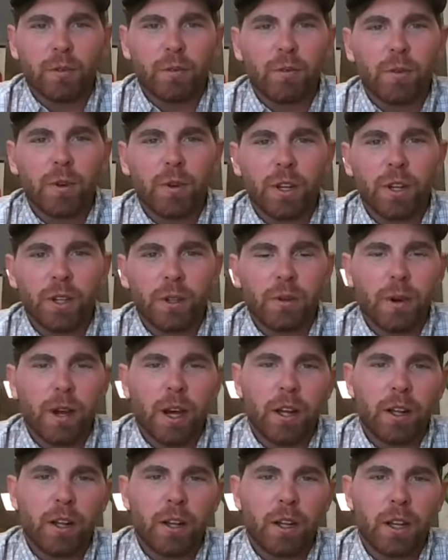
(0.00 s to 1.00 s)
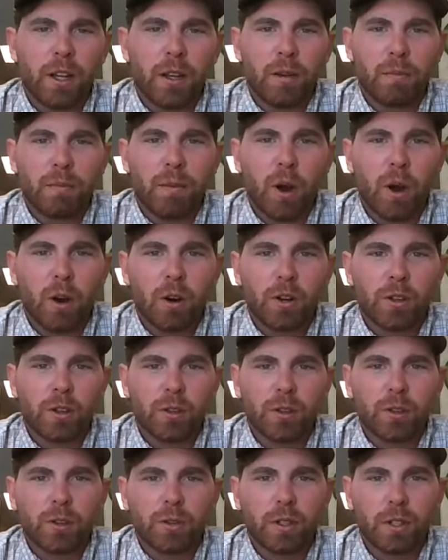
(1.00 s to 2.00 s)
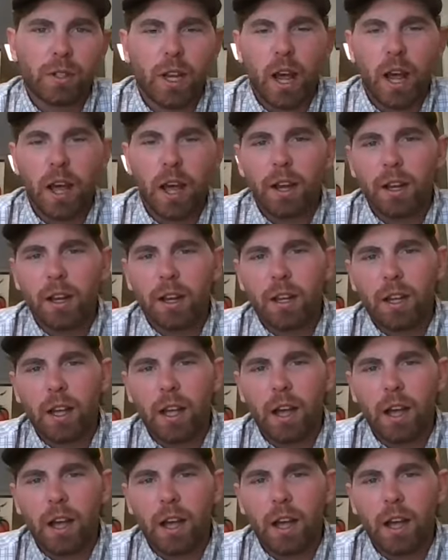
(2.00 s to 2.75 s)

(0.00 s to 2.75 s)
really well in partial sun